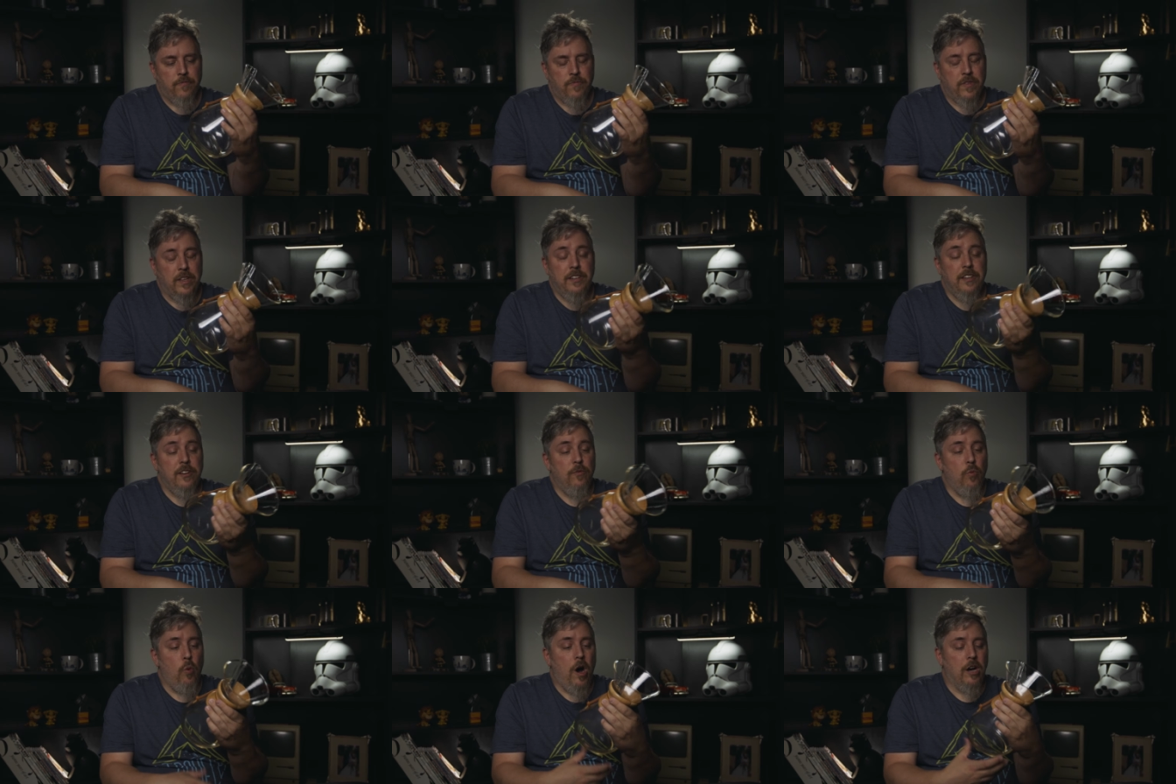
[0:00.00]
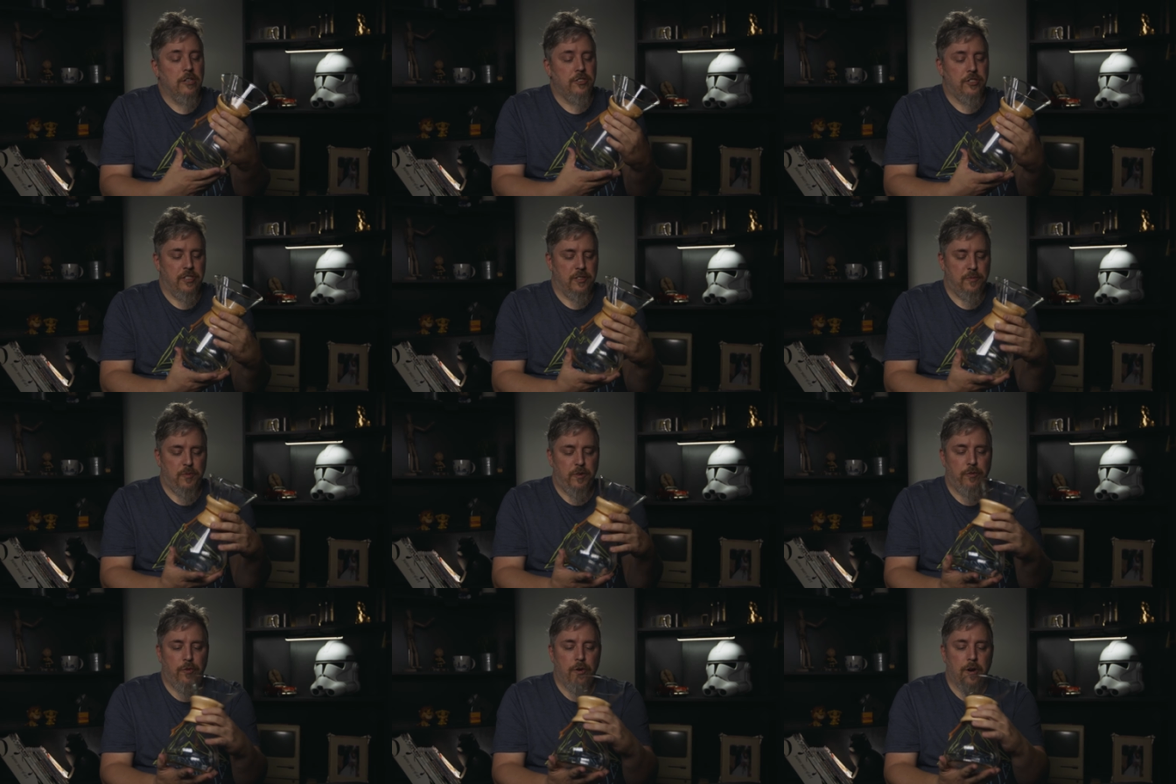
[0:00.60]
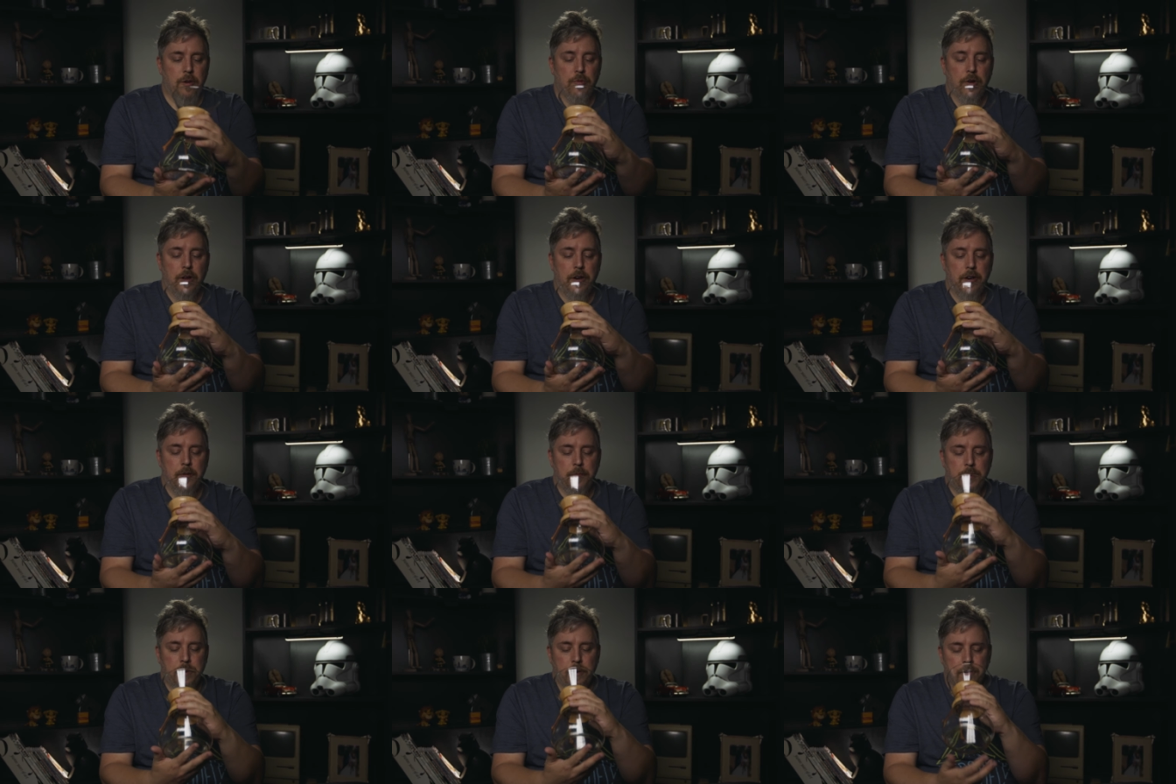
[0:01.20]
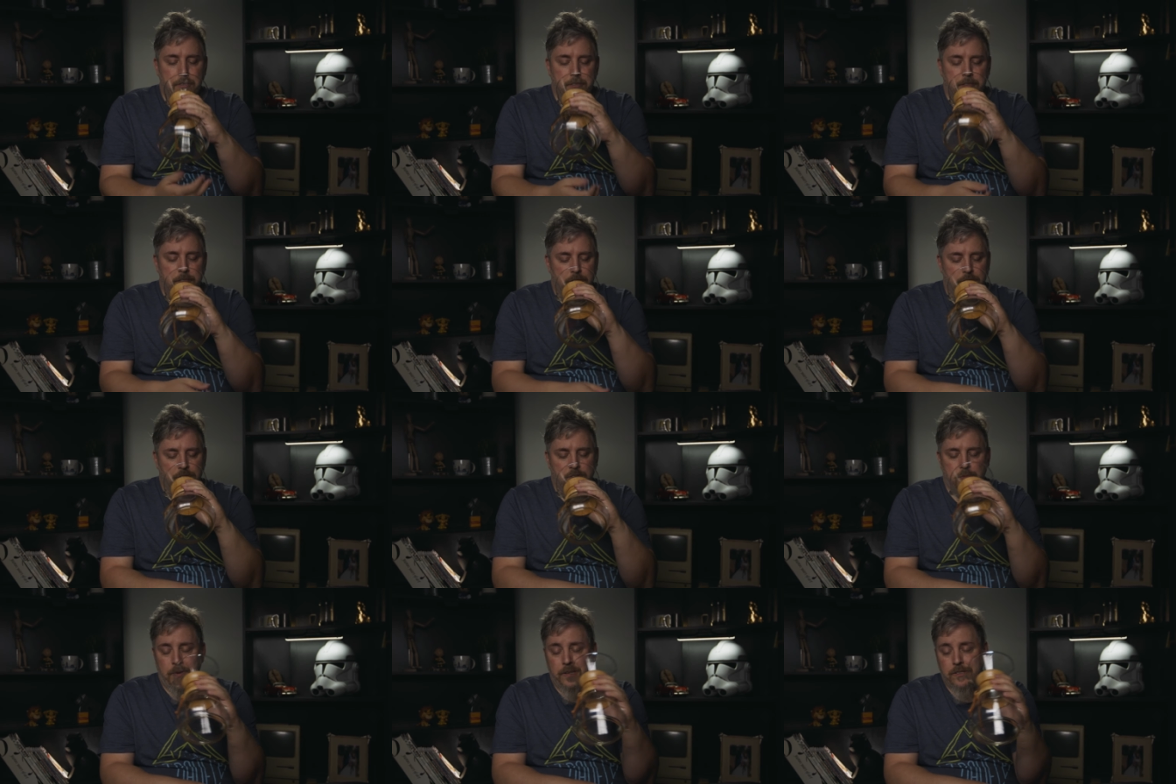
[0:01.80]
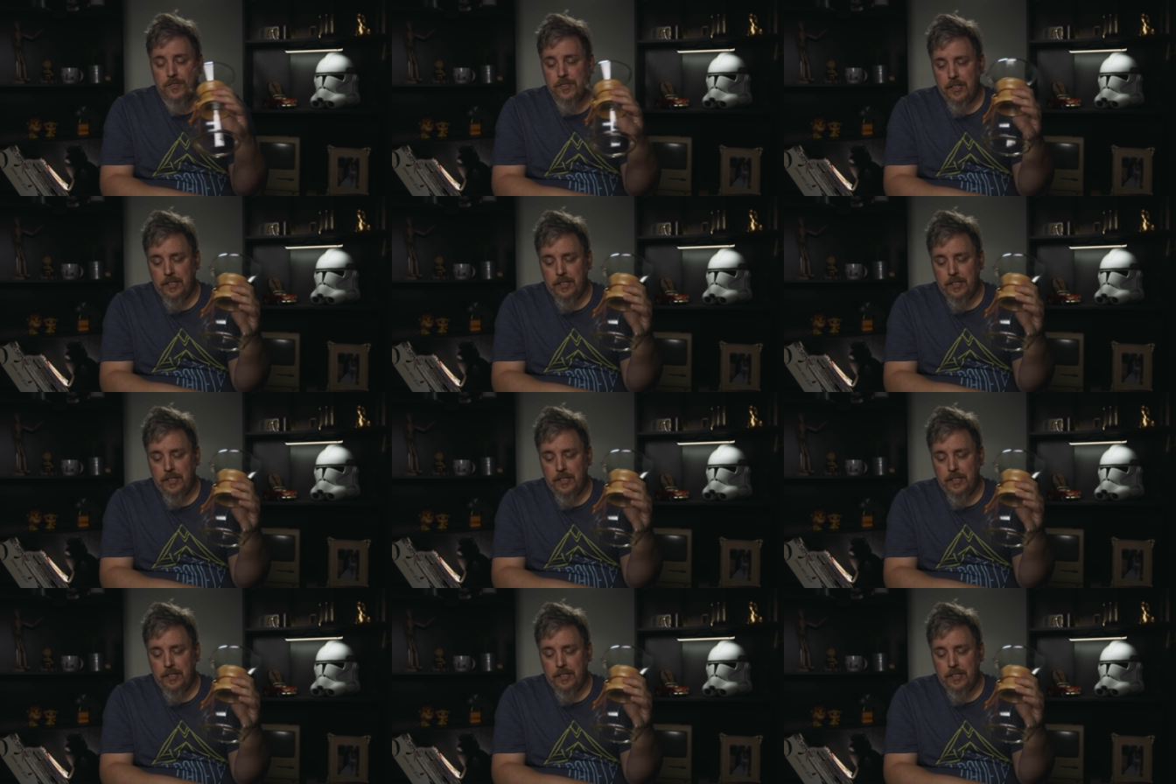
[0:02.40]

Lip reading: I didn't wash this before I brought it up here, and it still smells